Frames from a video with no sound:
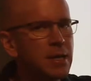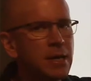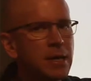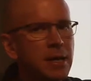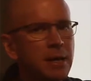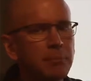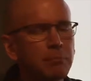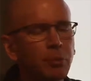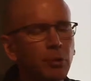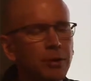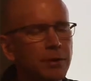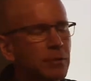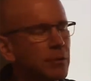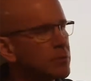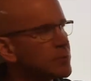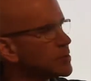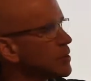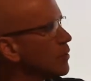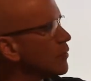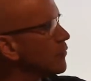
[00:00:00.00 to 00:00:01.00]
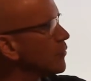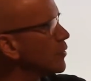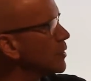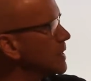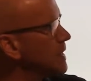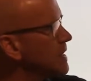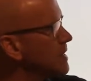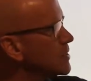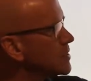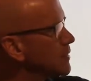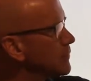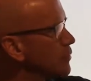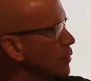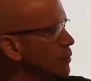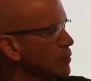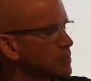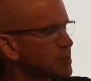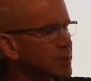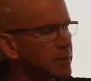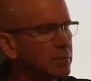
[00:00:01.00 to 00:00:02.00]
and putting those over each of
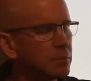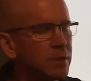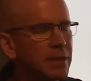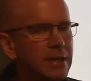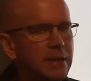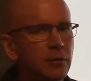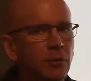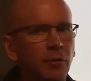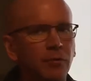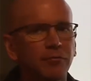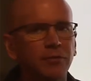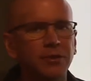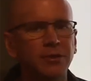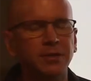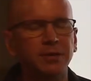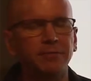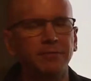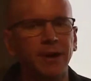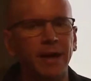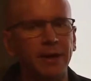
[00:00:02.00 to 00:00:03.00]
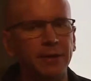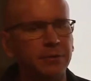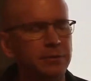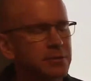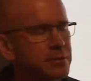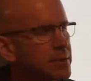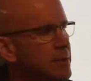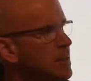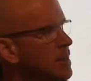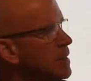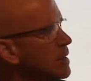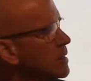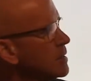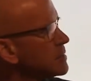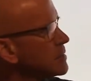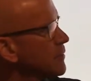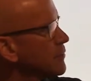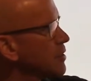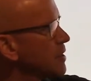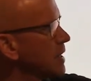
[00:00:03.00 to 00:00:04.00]
those leading coefficient factors.
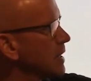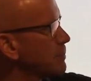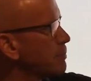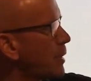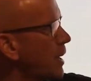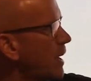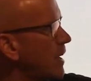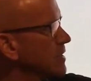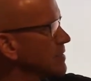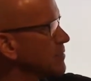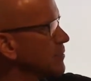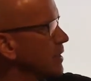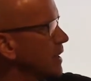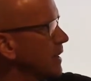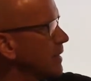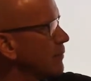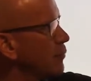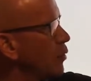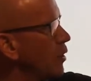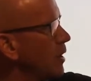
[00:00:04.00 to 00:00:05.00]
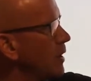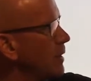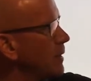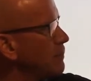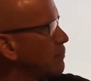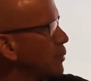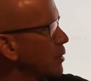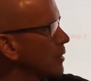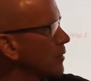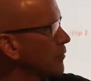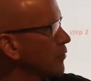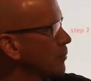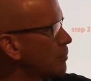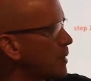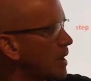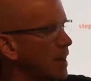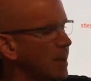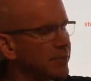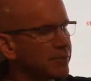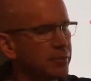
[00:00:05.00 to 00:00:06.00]
So if you take positive negative 1 and put it over
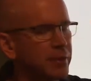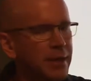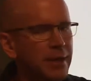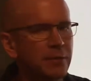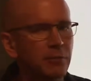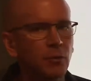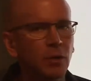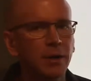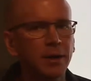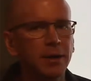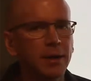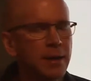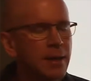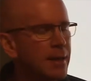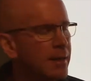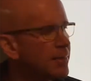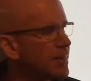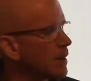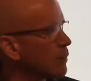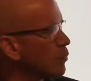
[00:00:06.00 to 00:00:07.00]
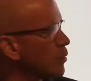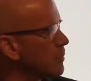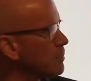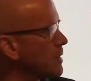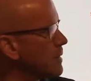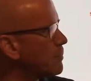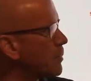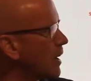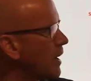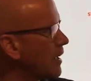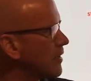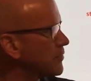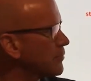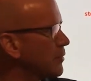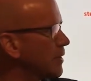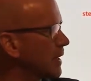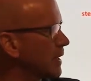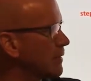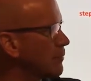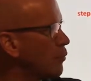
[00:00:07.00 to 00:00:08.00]
positive negative 1, that would be positive
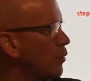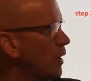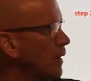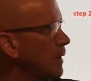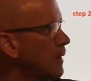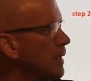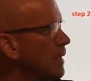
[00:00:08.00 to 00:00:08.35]
negative 1.